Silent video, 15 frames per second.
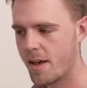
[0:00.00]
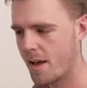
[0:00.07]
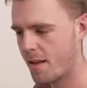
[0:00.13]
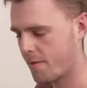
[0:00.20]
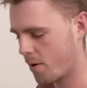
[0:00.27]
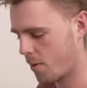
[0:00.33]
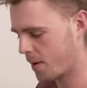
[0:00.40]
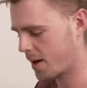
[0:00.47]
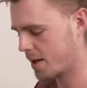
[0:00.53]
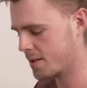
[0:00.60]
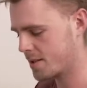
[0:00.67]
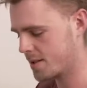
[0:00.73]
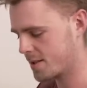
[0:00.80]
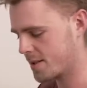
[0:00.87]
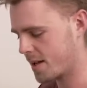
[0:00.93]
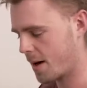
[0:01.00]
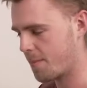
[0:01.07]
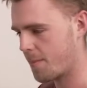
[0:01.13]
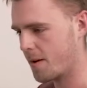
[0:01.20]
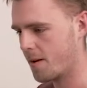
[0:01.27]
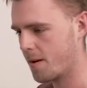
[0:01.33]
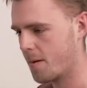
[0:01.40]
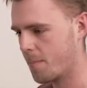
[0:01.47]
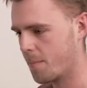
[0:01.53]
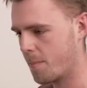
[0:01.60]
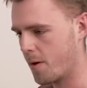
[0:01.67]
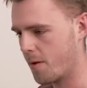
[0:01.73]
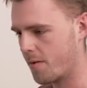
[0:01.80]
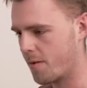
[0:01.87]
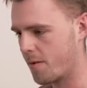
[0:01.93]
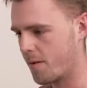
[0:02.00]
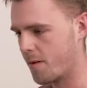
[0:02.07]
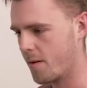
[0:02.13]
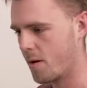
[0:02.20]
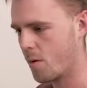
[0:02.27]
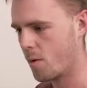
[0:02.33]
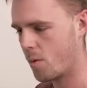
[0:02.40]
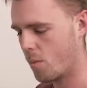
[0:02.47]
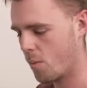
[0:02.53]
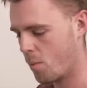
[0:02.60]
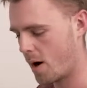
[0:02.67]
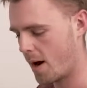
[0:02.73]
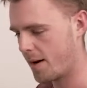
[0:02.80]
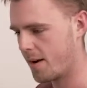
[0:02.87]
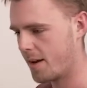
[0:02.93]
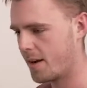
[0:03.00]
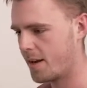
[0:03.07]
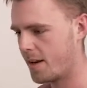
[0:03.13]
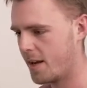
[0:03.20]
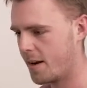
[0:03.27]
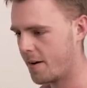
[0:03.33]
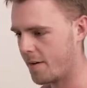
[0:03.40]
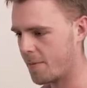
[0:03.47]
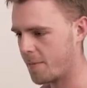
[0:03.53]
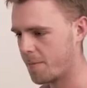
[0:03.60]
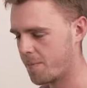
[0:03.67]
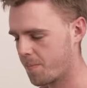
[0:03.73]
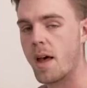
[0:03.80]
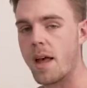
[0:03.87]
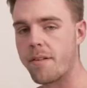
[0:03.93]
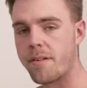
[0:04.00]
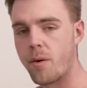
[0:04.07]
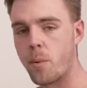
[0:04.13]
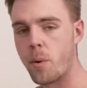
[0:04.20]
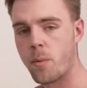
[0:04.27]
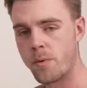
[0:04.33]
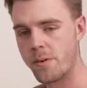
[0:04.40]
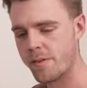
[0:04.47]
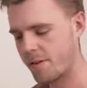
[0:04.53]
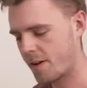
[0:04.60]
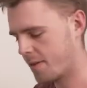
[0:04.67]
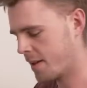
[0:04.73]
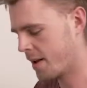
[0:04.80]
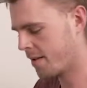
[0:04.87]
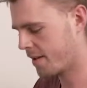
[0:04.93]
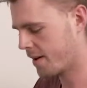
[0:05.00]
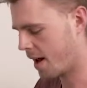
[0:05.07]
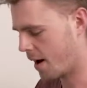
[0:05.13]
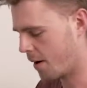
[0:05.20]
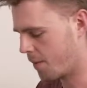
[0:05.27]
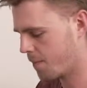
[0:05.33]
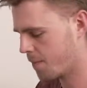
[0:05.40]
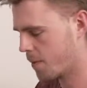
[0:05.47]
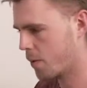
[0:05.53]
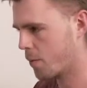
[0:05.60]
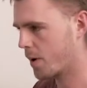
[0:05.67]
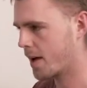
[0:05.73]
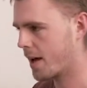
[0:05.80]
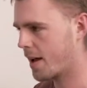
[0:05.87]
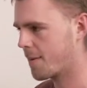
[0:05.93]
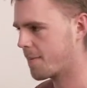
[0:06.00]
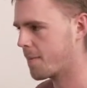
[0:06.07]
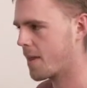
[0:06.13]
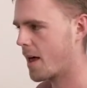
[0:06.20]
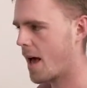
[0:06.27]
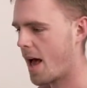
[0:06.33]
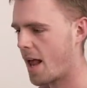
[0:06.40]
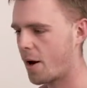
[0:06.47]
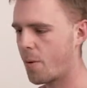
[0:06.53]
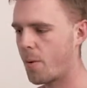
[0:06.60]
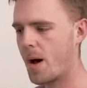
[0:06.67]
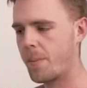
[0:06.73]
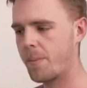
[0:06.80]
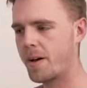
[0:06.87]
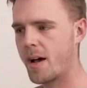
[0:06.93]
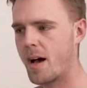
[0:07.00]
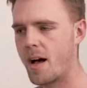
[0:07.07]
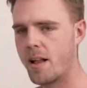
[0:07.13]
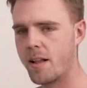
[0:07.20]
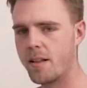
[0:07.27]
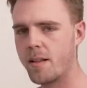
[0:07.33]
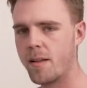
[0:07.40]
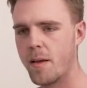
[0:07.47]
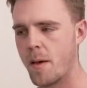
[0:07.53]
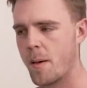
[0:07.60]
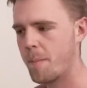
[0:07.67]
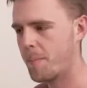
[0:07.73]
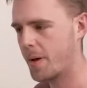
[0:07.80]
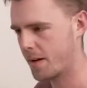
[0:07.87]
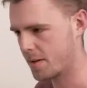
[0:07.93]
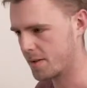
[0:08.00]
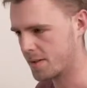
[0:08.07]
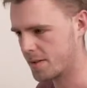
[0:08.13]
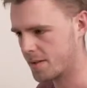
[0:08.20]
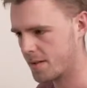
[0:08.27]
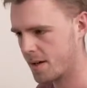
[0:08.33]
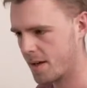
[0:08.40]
And so we can just type in person1 in here. And so when we run this now, we get hello, I'm Carl, because